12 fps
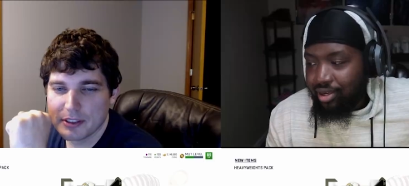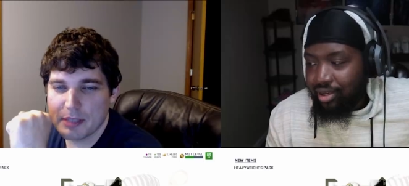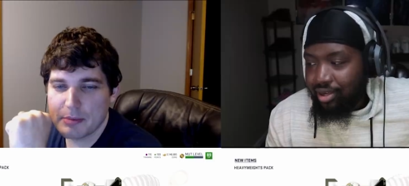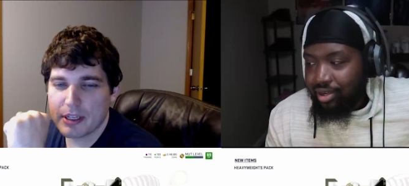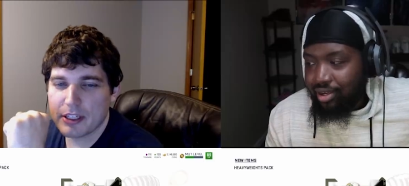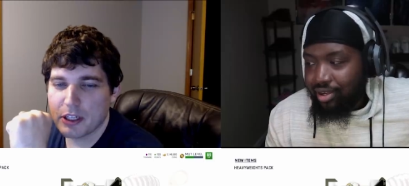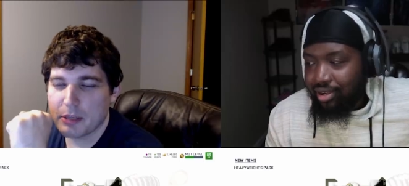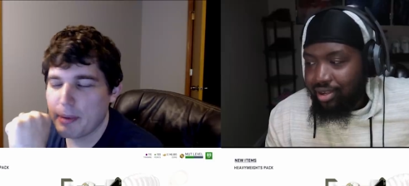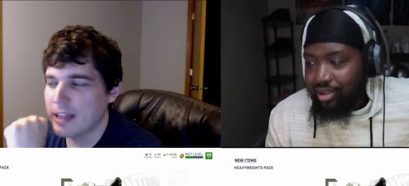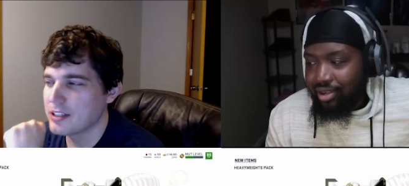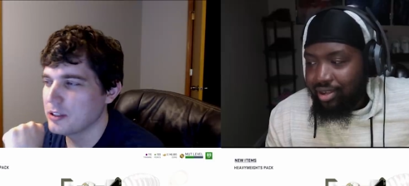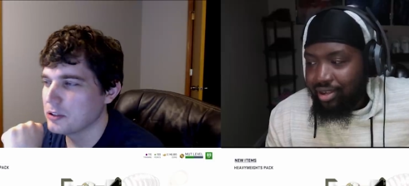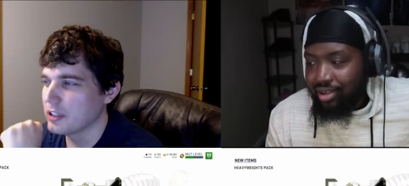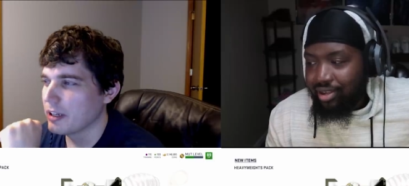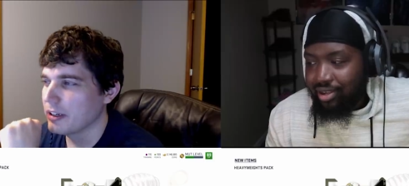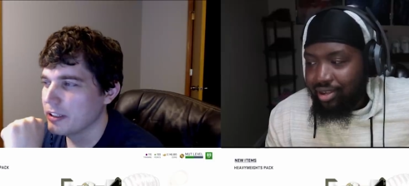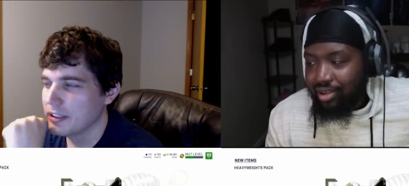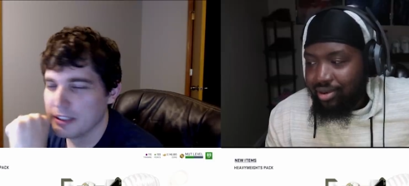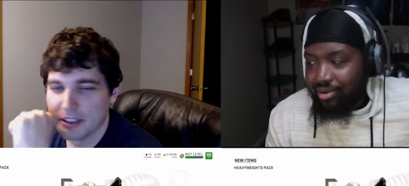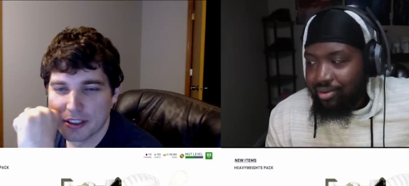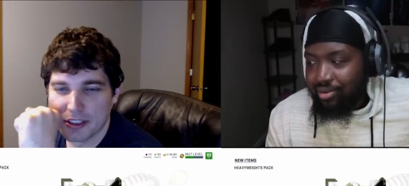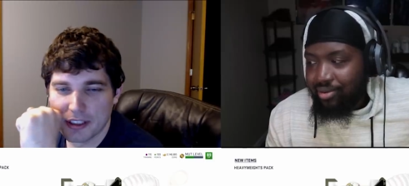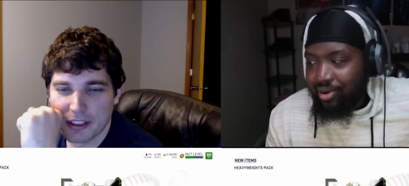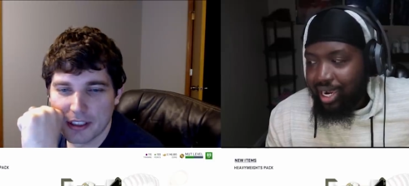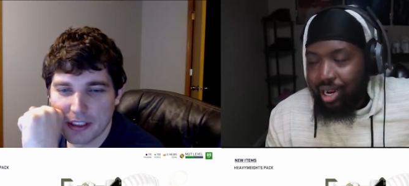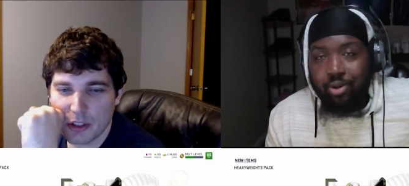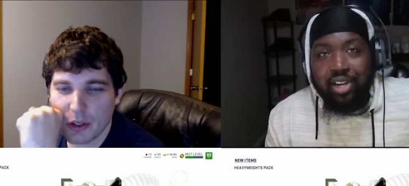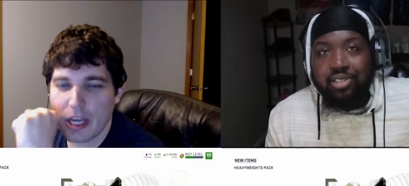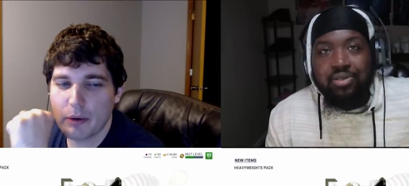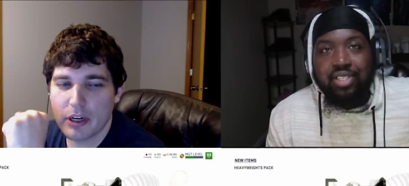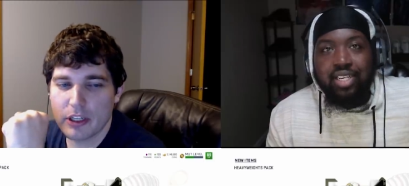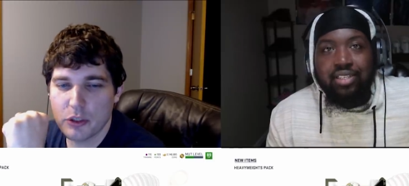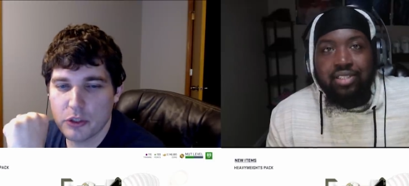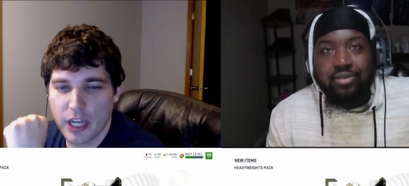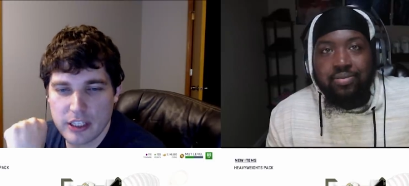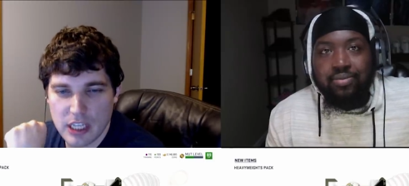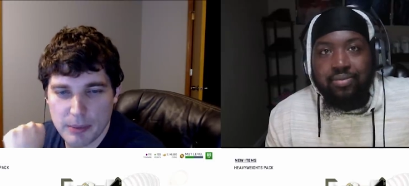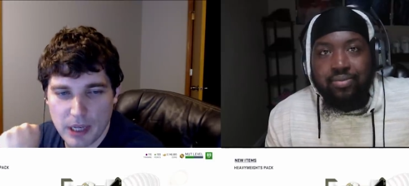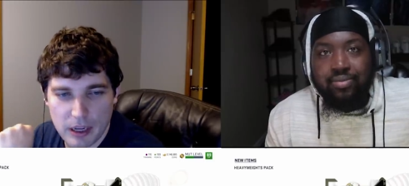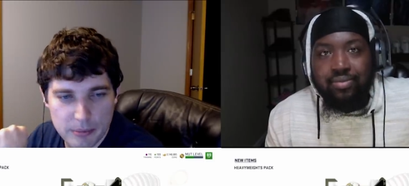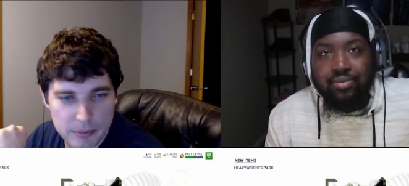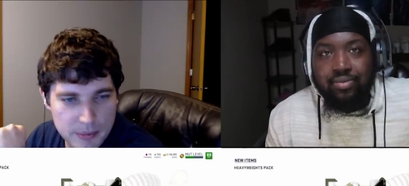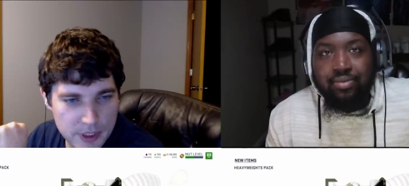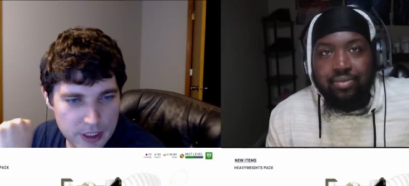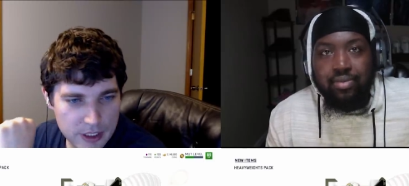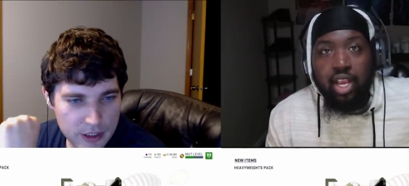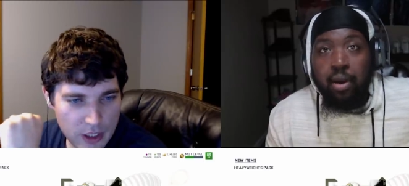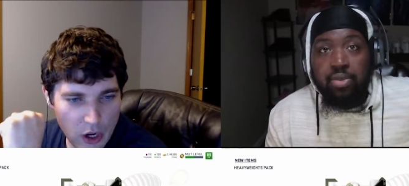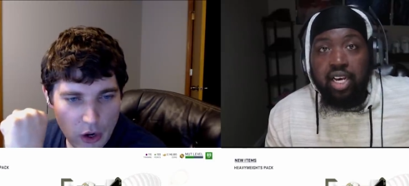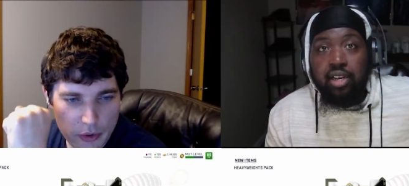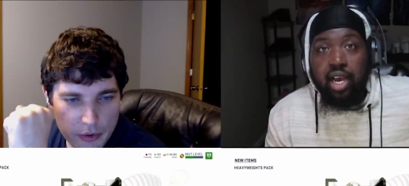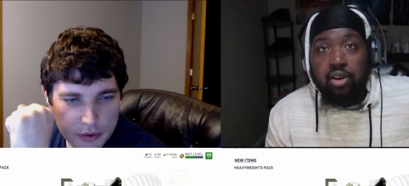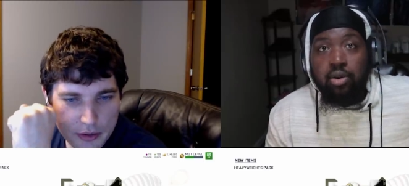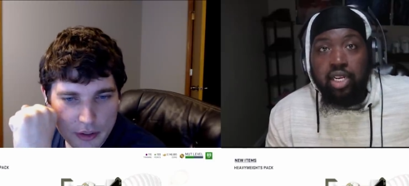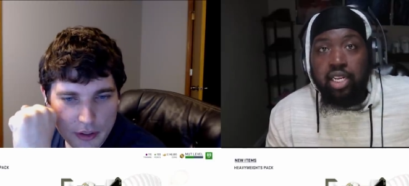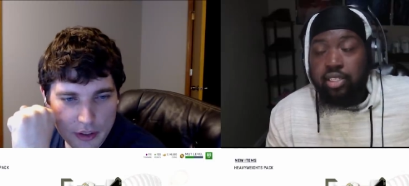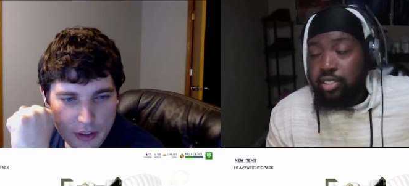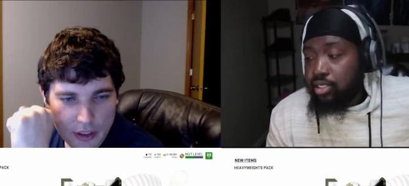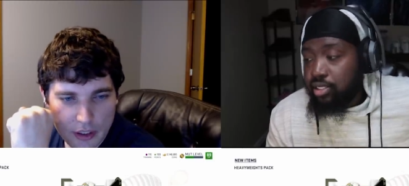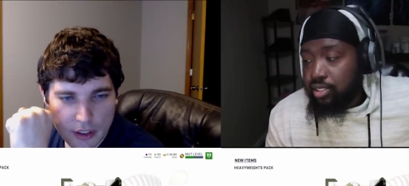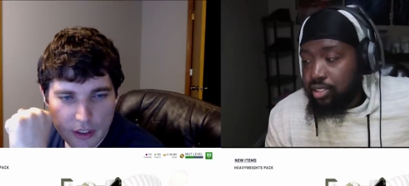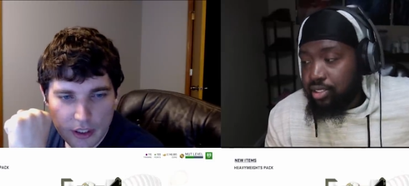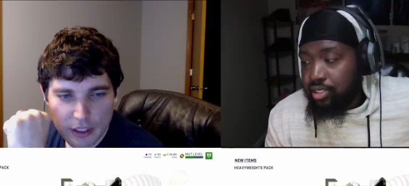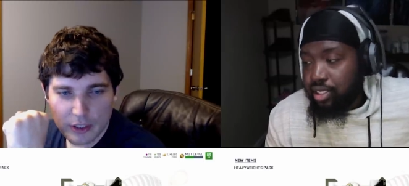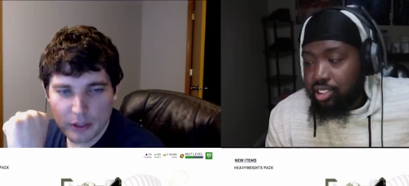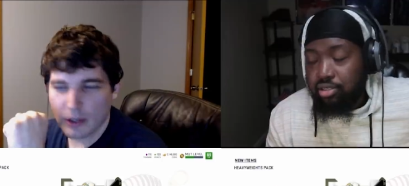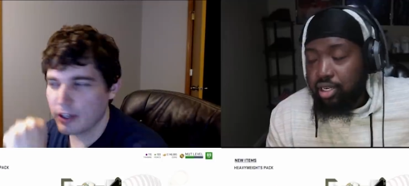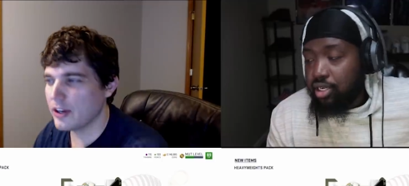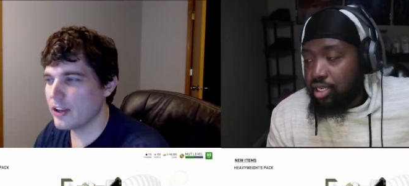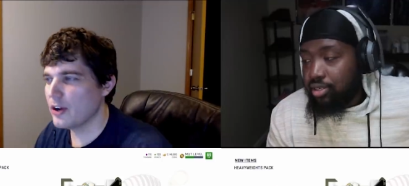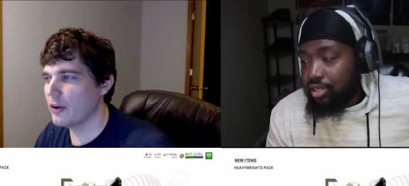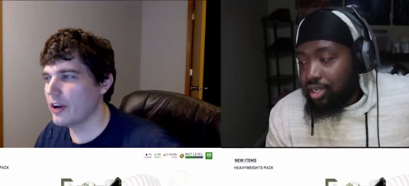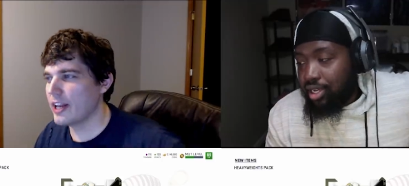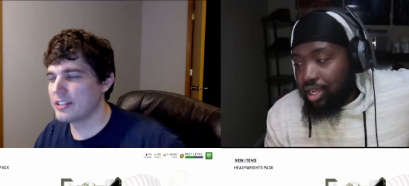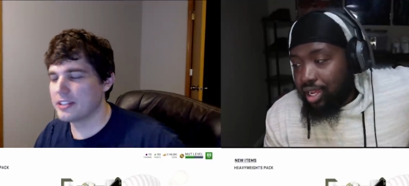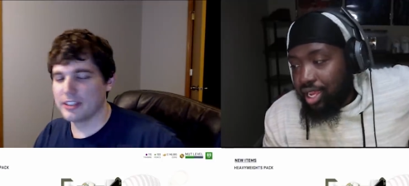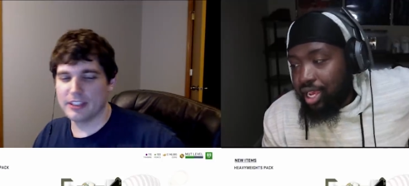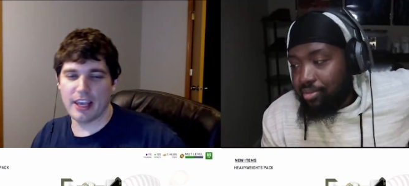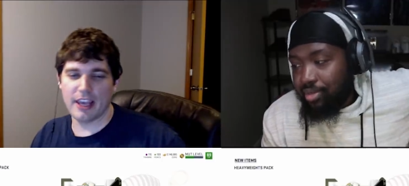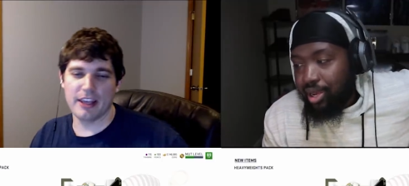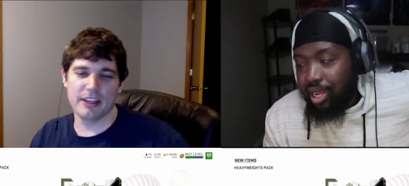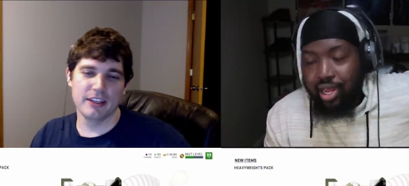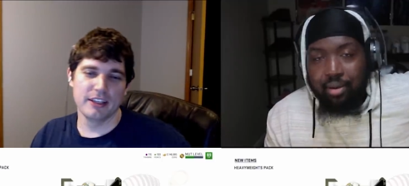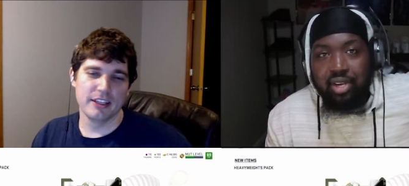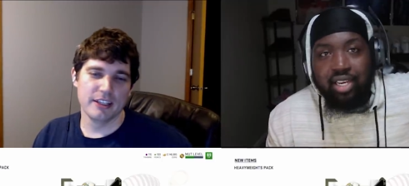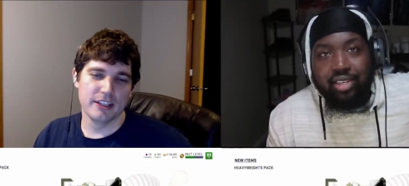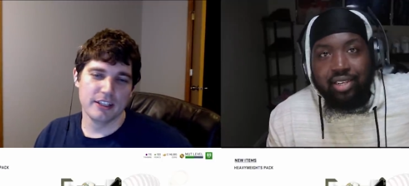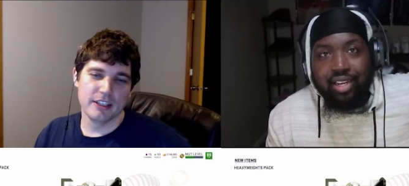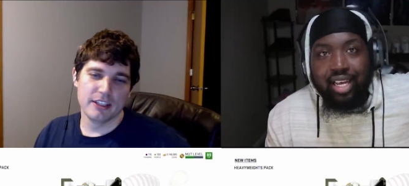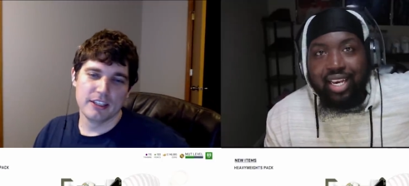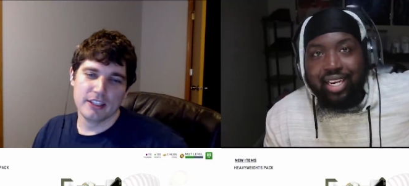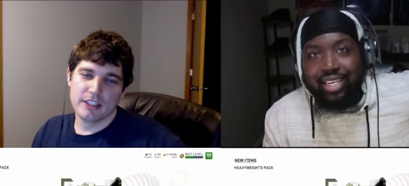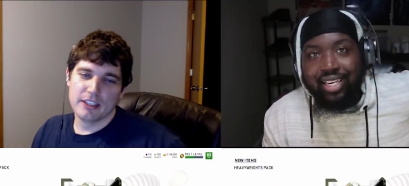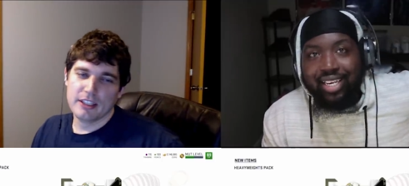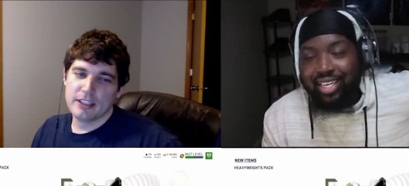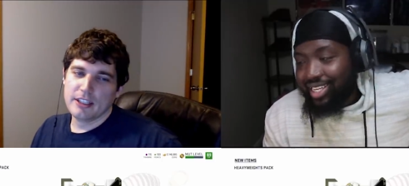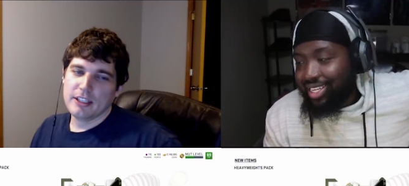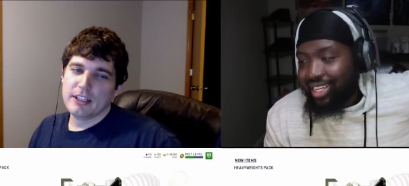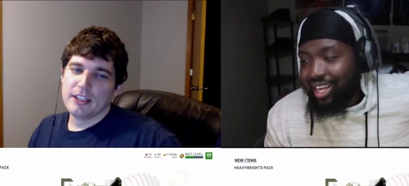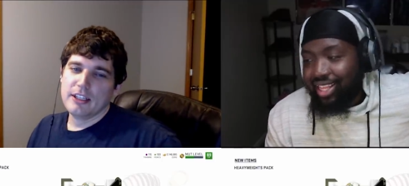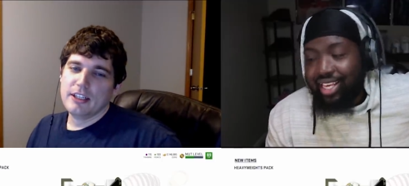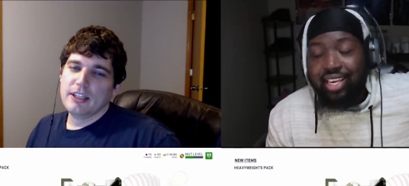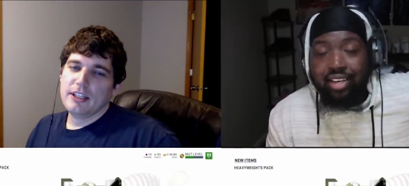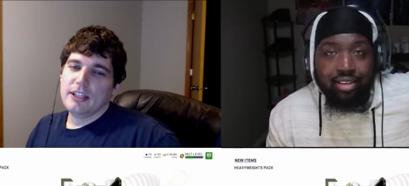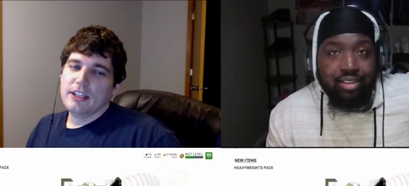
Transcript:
Speaker 1: seems like you took a bad solution then. Got you got a one in two chance
Speaker 2: coming up. Mm, no, no. i know what it is. You, heard, you know what it is. Yep. Yeah. I, I mean, like, yeah, I think